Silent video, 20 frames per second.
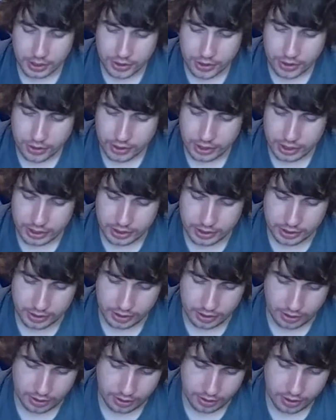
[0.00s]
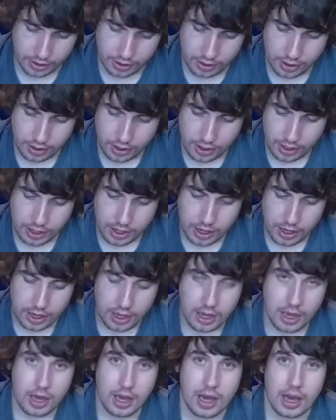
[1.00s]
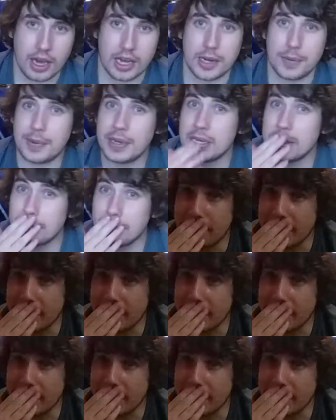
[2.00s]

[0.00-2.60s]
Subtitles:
here is I debated